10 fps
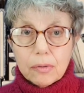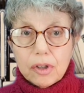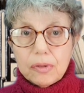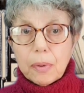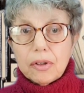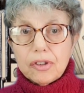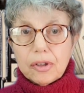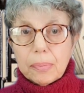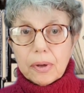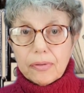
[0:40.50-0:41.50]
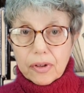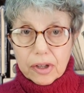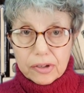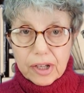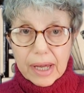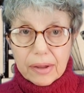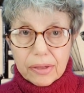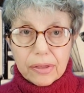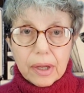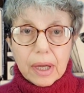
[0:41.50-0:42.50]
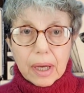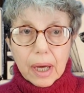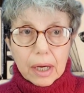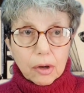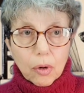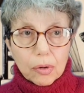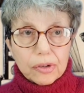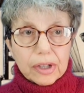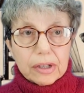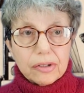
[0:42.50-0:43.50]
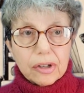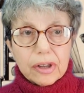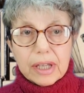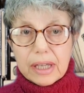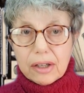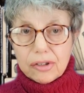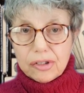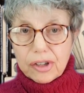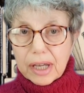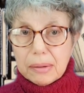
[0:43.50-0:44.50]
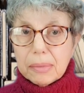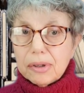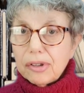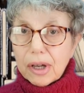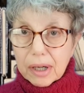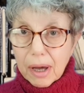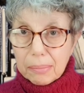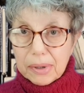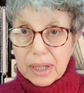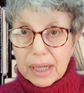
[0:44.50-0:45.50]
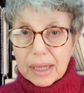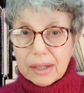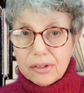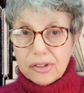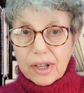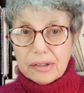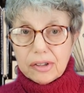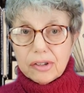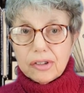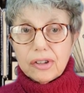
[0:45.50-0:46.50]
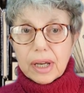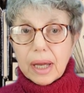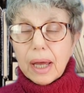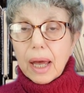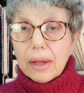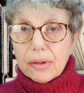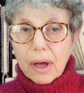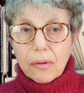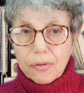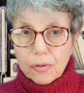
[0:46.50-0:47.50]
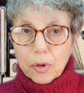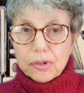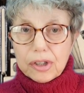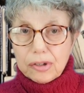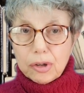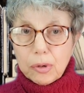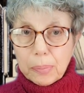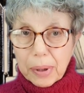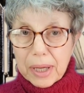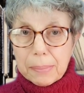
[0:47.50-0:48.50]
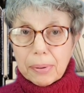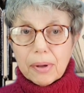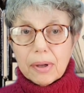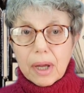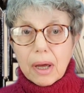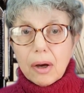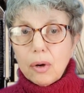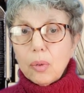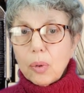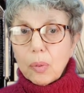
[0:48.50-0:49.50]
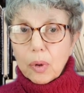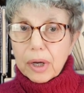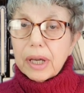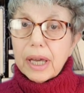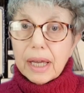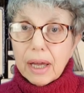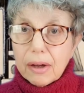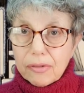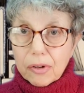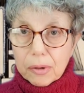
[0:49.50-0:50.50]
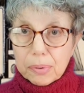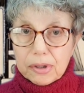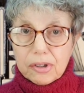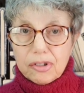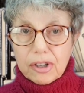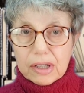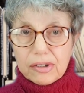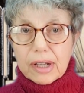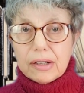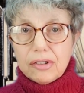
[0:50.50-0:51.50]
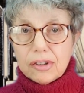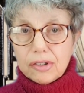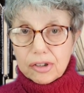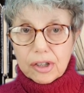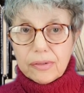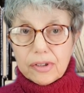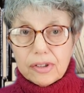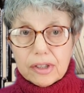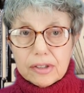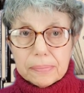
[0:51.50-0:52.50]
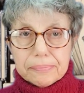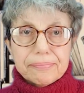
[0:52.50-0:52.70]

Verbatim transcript: responsible for the death, according to the statement accompanying his sentencing, of 42 people who were working for the British intelligence services